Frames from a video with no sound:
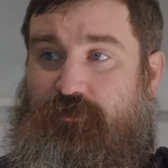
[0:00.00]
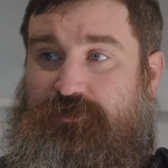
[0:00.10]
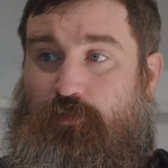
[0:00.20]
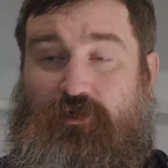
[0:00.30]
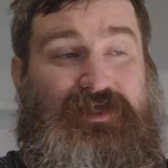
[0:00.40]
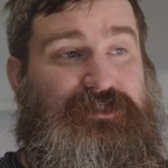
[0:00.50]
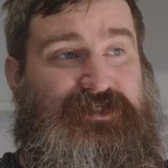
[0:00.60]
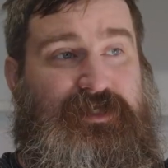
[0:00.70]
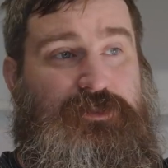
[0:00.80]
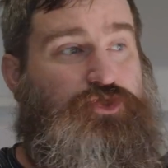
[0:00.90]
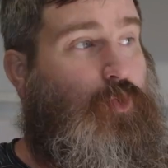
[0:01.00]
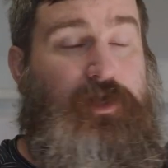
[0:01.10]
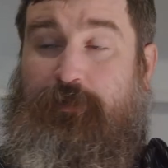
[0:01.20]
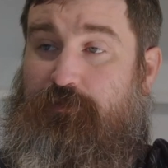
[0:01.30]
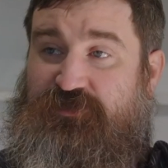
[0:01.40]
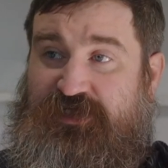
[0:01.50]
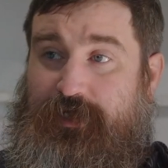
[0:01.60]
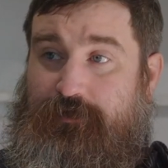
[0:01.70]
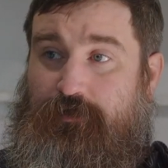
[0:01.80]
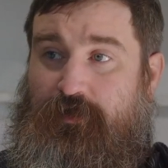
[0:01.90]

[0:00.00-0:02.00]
It was more like 10, 20%.